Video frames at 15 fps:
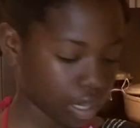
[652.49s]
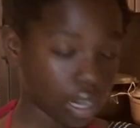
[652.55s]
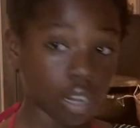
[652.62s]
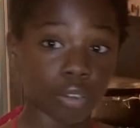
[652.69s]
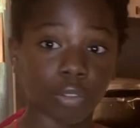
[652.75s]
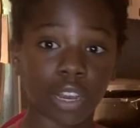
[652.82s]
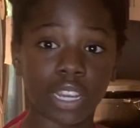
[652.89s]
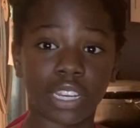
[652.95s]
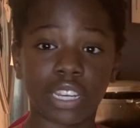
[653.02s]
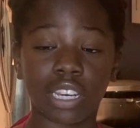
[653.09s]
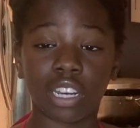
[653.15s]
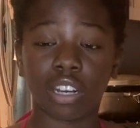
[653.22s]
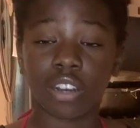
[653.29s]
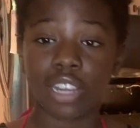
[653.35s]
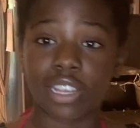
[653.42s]
Right
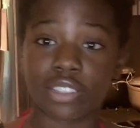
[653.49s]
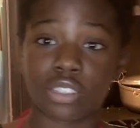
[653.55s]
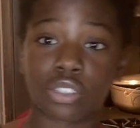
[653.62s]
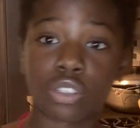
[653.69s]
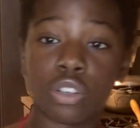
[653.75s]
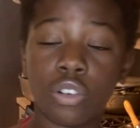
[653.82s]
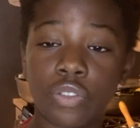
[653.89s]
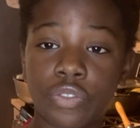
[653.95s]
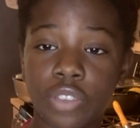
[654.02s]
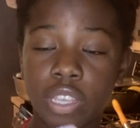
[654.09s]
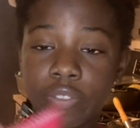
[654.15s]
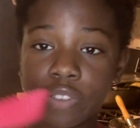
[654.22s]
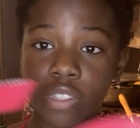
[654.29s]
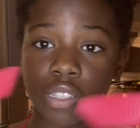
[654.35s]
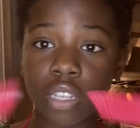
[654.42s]
here is
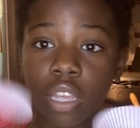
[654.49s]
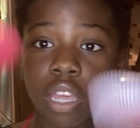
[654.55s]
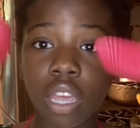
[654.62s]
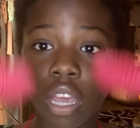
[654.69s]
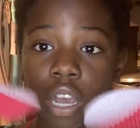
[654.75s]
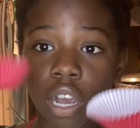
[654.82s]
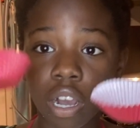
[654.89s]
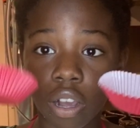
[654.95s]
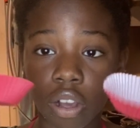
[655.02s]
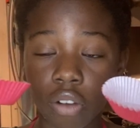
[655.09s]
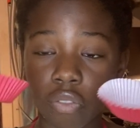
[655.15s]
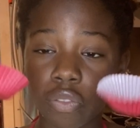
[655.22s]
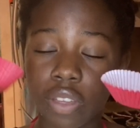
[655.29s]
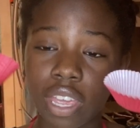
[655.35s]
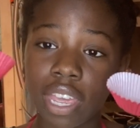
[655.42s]
2/5
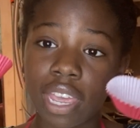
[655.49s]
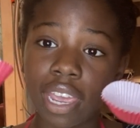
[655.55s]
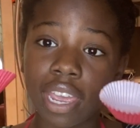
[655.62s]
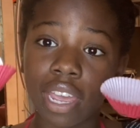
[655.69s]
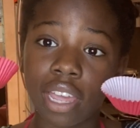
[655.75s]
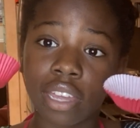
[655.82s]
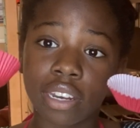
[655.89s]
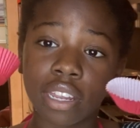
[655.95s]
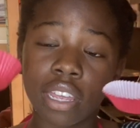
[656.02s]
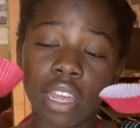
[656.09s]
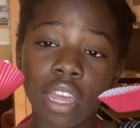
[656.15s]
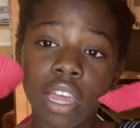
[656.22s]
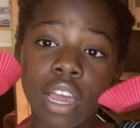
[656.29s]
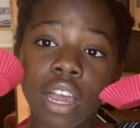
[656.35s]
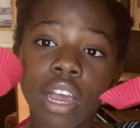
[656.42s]
of a
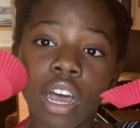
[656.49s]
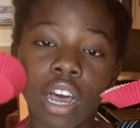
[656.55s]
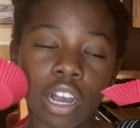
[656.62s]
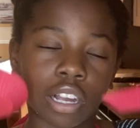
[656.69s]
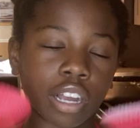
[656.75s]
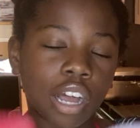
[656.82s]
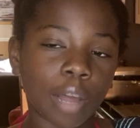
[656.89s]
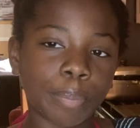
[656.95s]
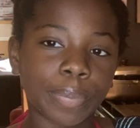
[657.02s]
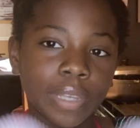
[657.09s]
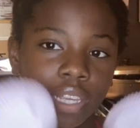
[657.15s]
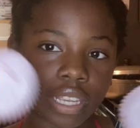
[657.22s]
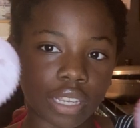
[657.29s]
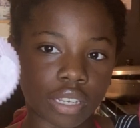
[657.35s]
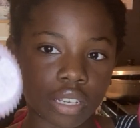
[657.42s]

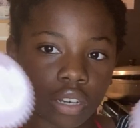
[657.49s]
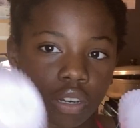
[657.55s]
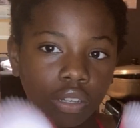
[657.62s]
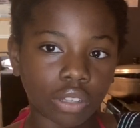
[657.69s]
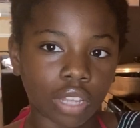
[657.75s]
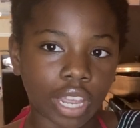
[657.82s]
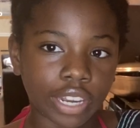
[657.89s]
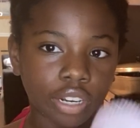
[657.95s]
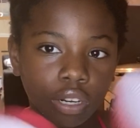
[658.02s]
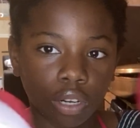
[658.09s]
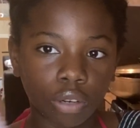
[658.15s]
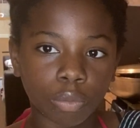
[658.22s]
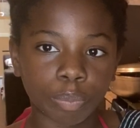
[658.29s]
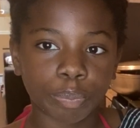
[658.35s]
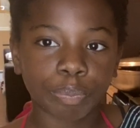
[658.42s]
cupcake
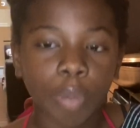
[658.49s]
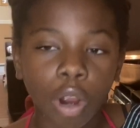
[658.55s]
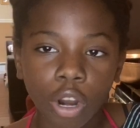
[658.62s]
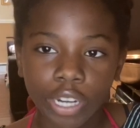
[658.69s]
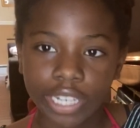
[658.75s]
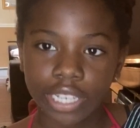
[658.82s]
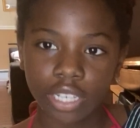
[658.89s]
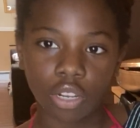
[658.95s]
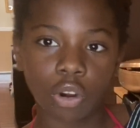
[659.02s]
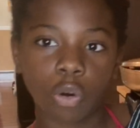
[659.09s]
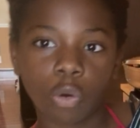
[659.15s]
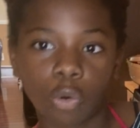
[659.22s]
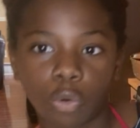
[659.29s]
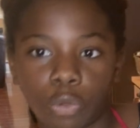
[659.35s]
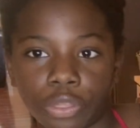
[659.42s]
liner party
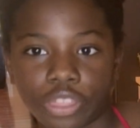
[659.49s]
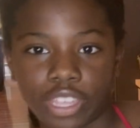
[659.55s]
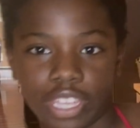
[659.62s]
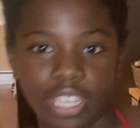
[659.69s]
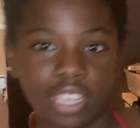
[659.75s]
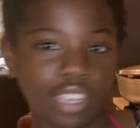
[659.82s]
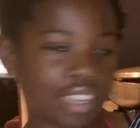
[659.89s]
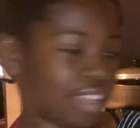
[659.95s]
hole thingy.